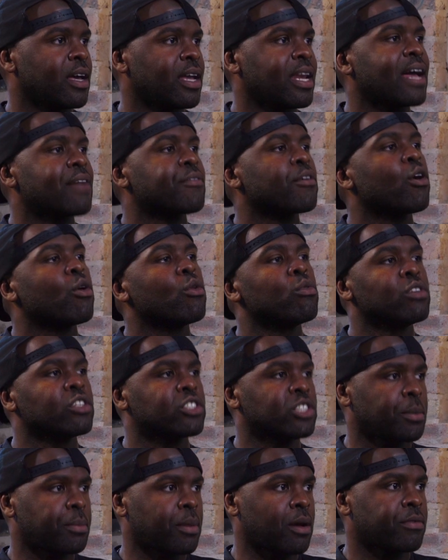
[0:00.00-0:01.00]
and have
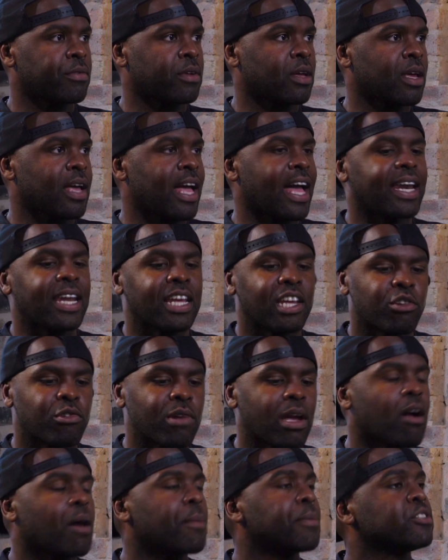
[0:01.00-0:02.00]
ownership of, and then
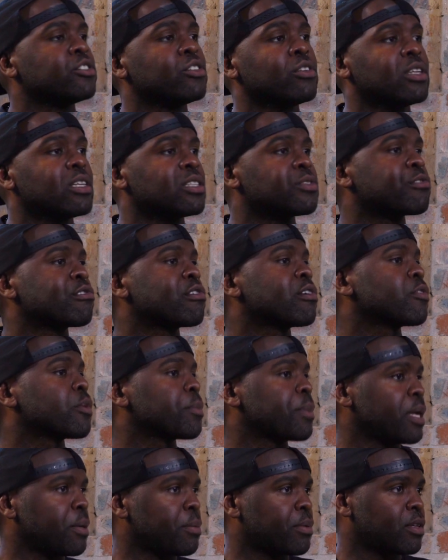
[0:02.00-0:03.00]
create opportunities for other
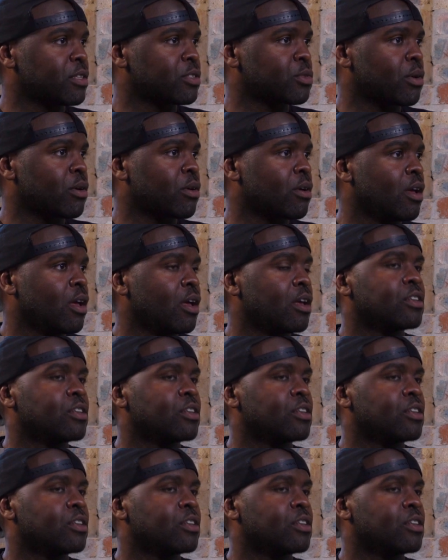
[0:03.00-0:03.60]
people as well.